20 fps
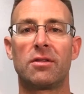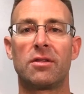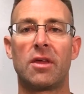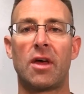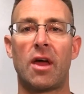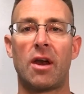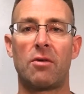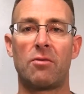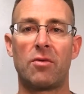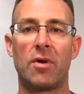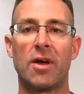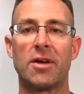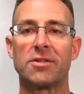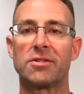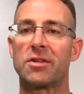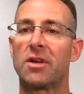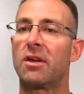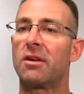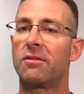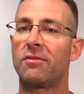that
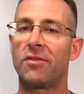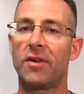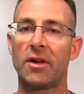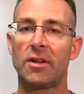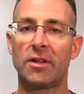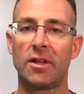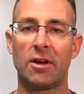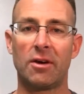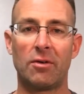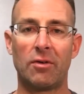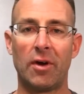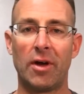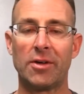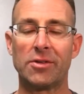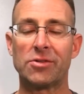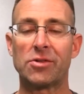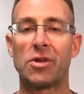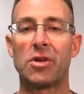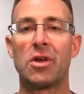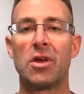arrest and effect that
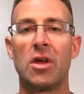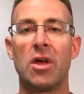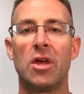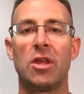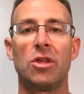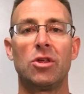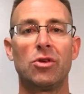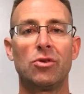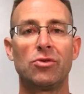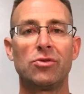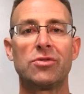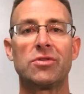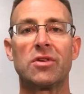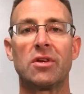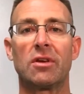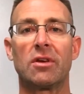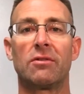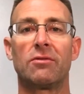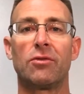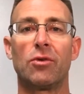arrest
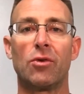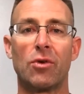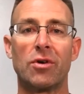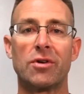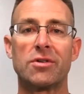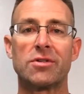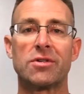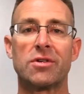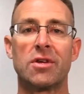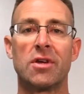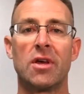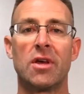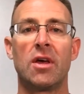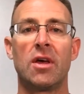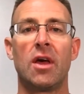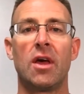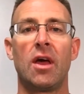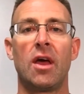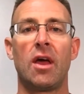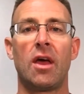using force
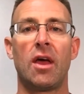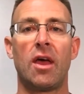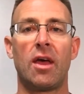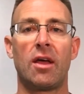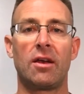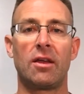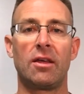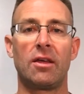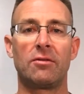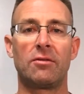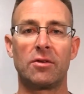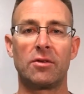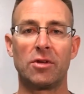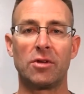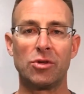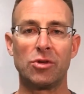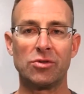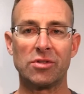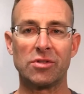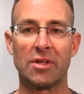and even
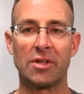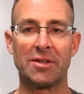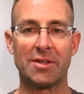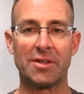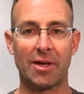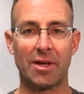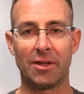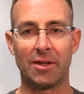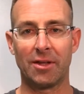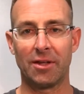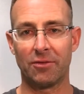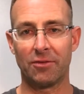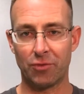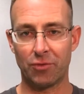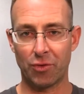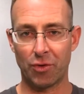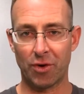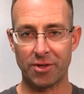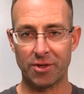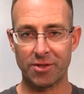using deadly
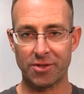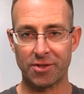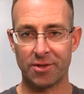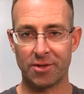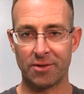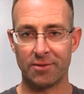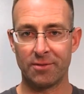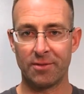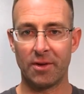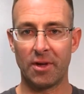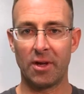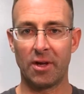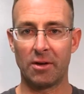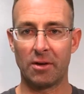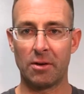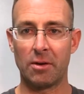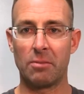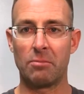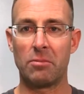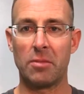force
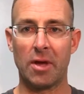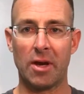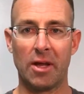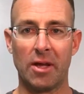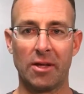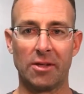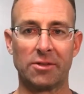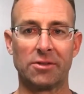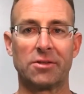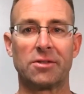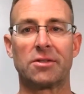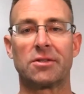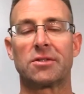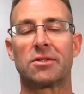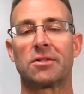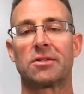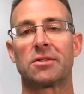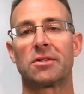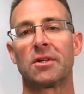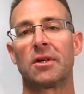in many
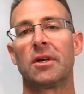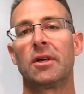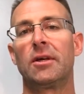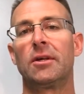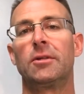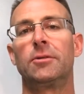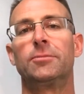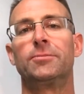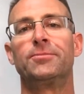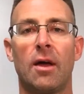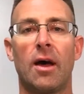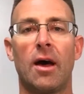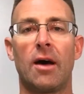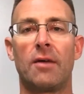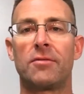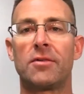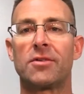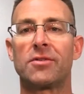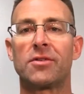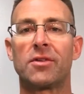instances.
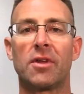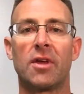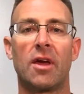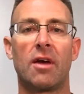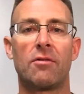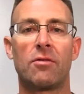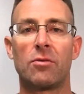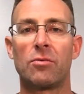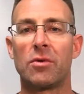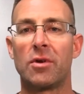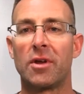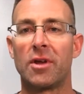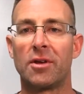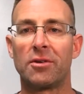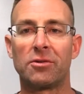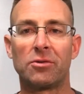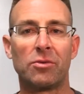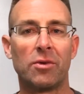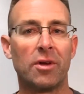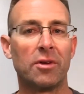Obviously, everyone has
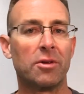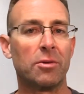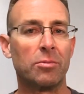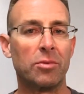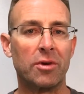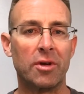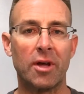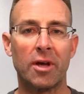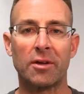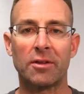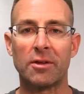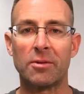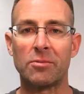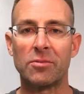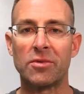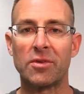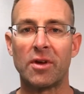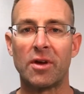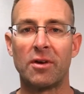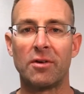a right to protect
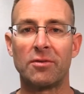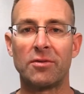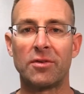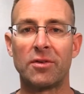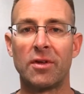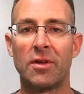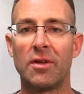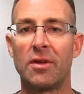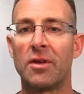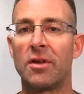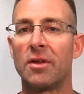themselves